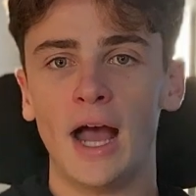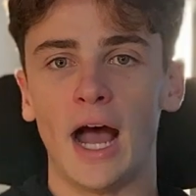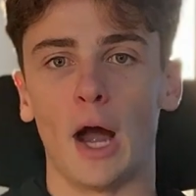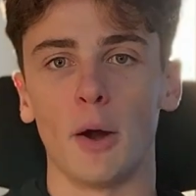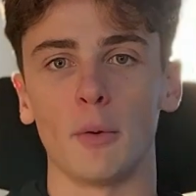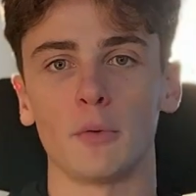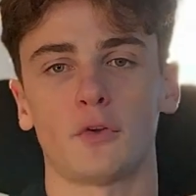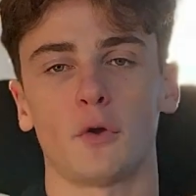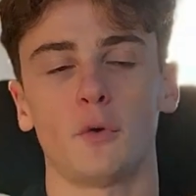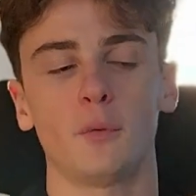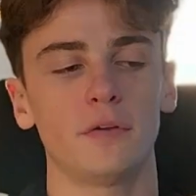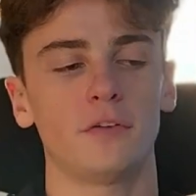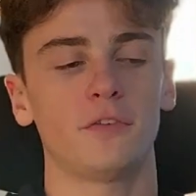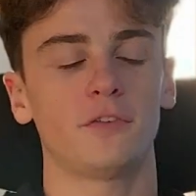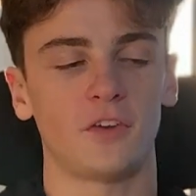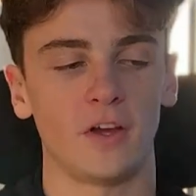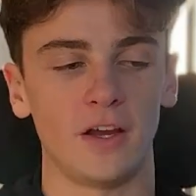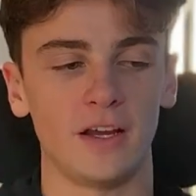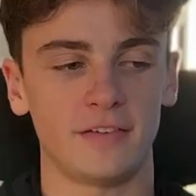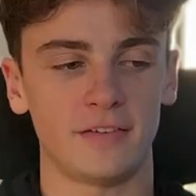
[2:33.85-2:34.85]
I was always
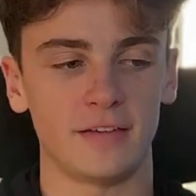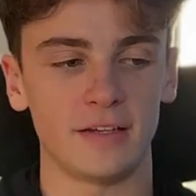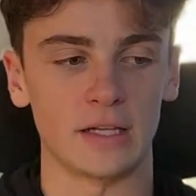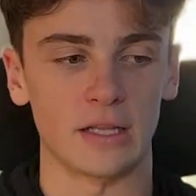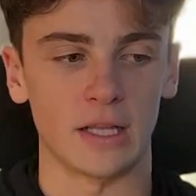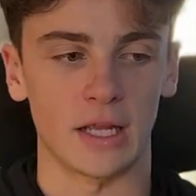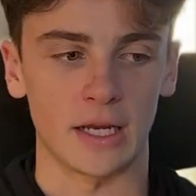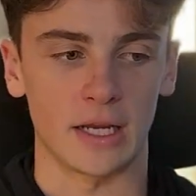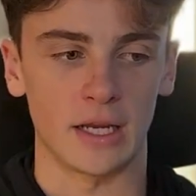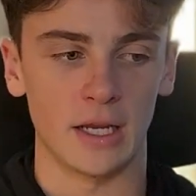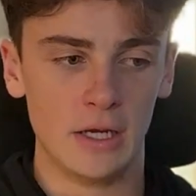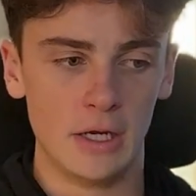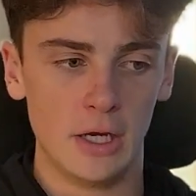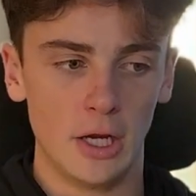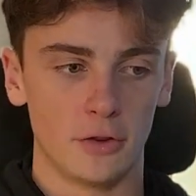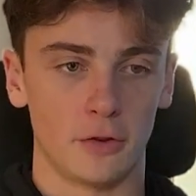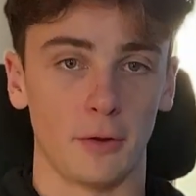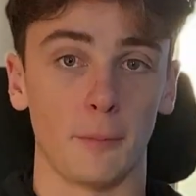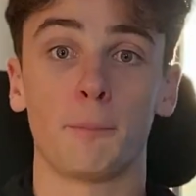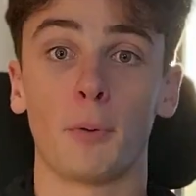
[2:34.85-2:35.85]
chasing like
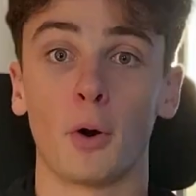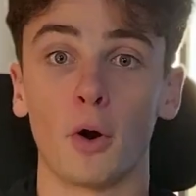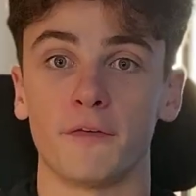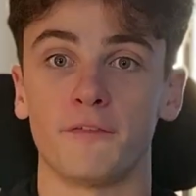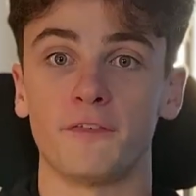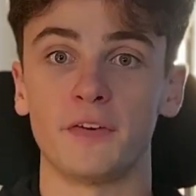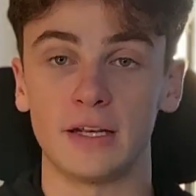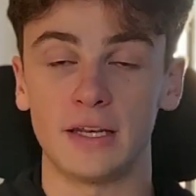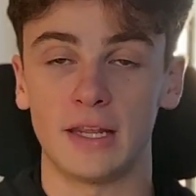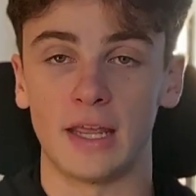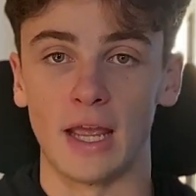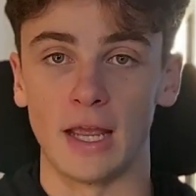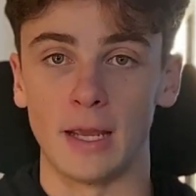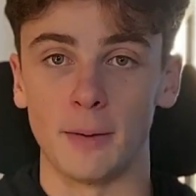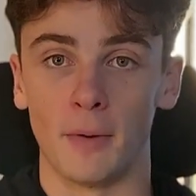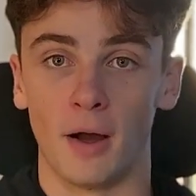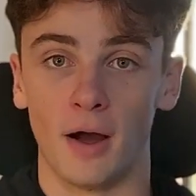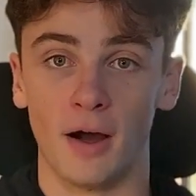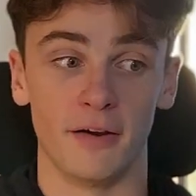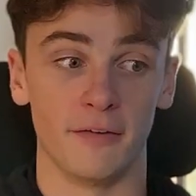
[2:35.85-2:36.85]
the perfect
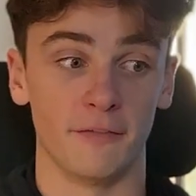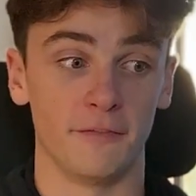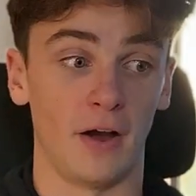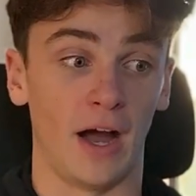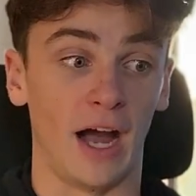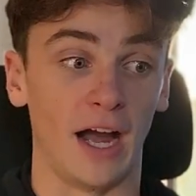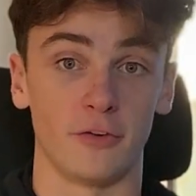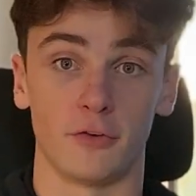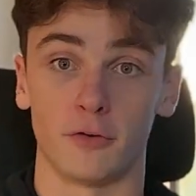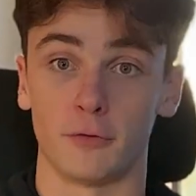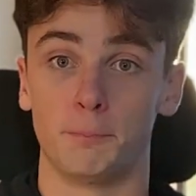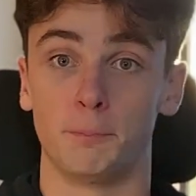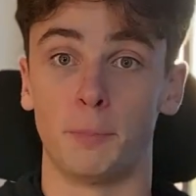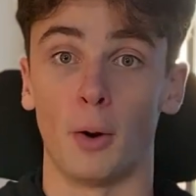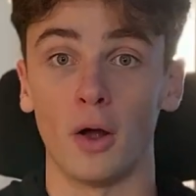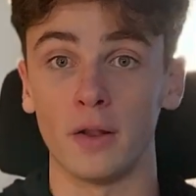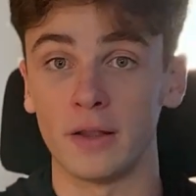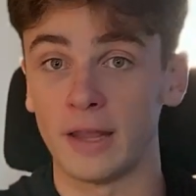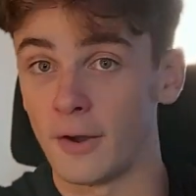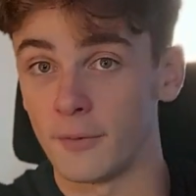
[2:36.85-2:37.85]
game of I just
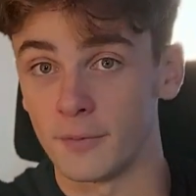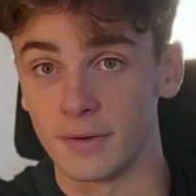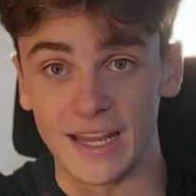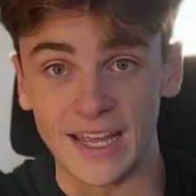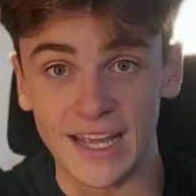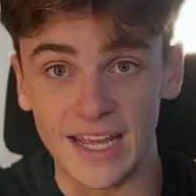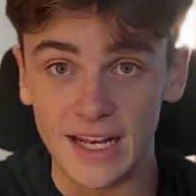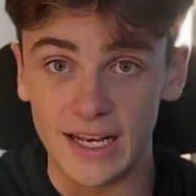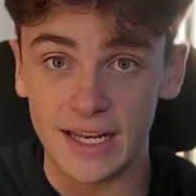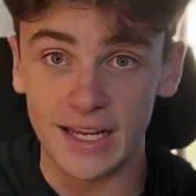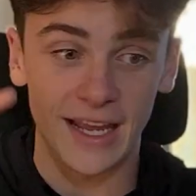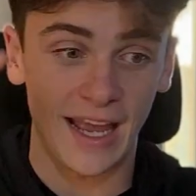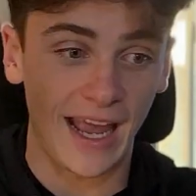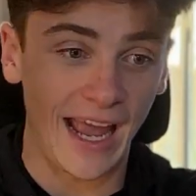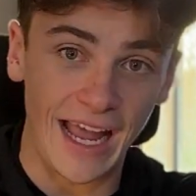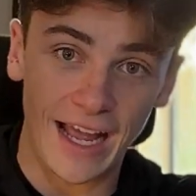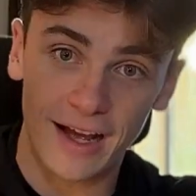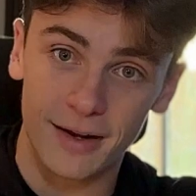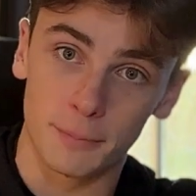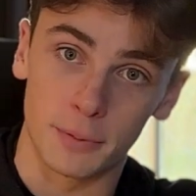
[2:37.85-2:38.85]
ball out and hitting
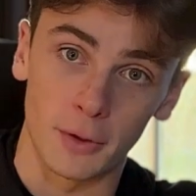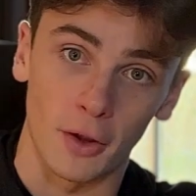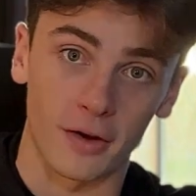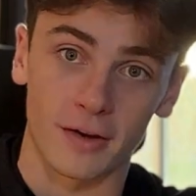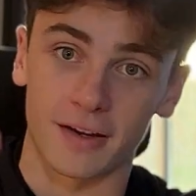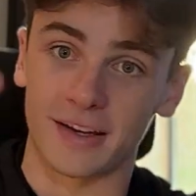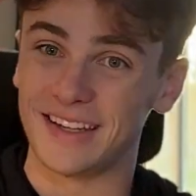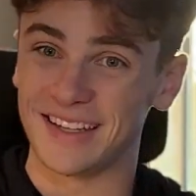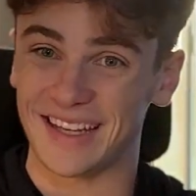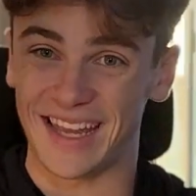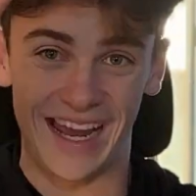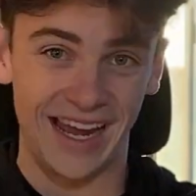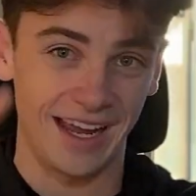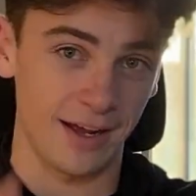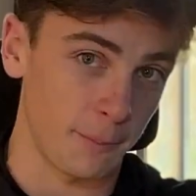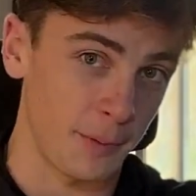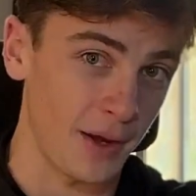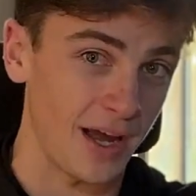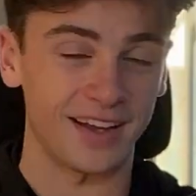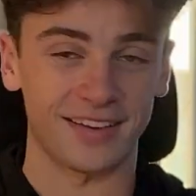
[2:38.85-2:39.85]
and blocking
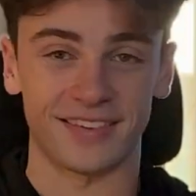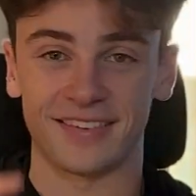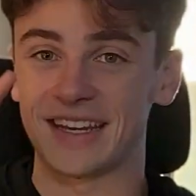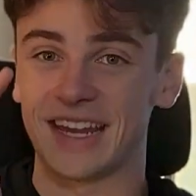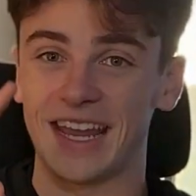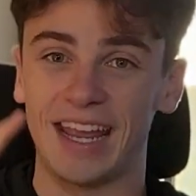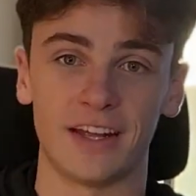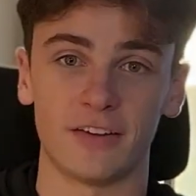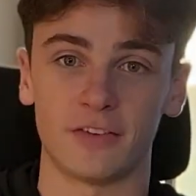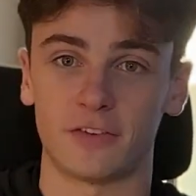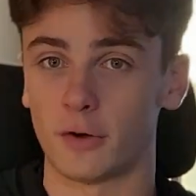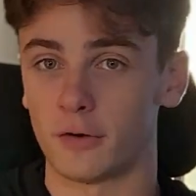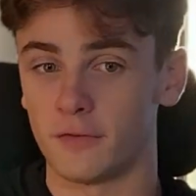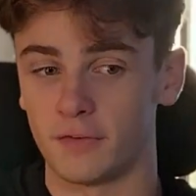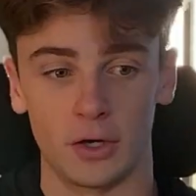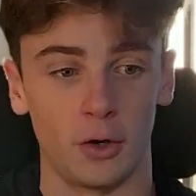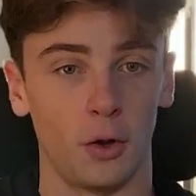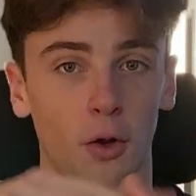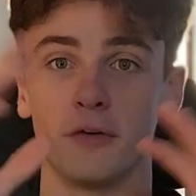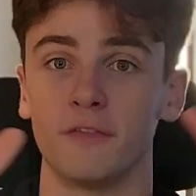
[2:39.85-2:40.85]
and passing and
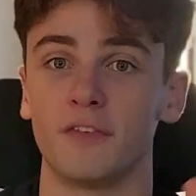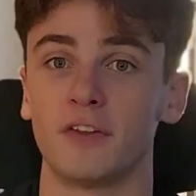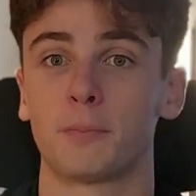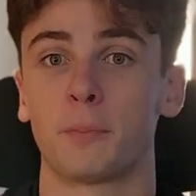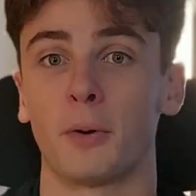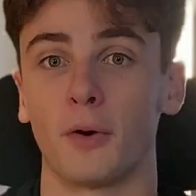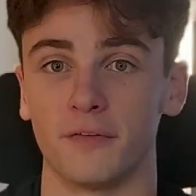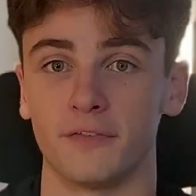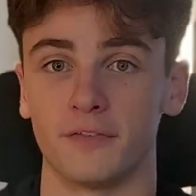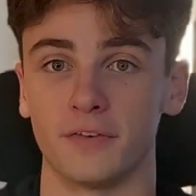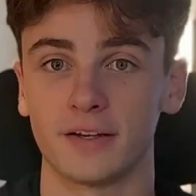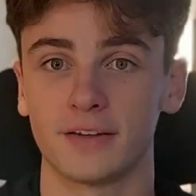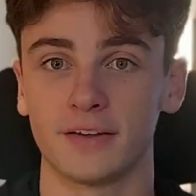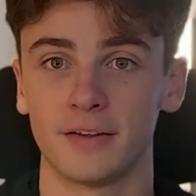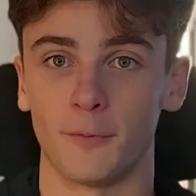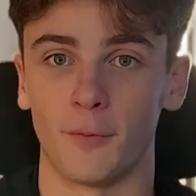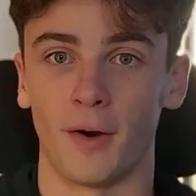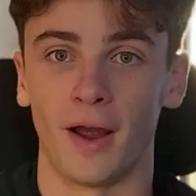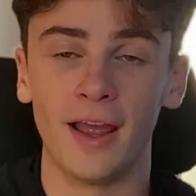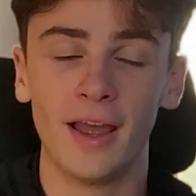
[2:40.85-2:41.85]
serving, and all of it's perfect,
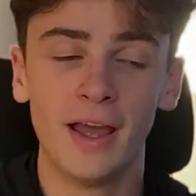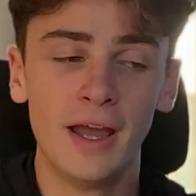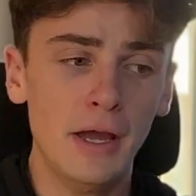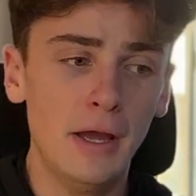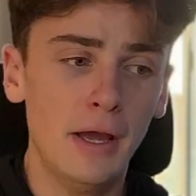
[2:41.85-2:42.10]
right?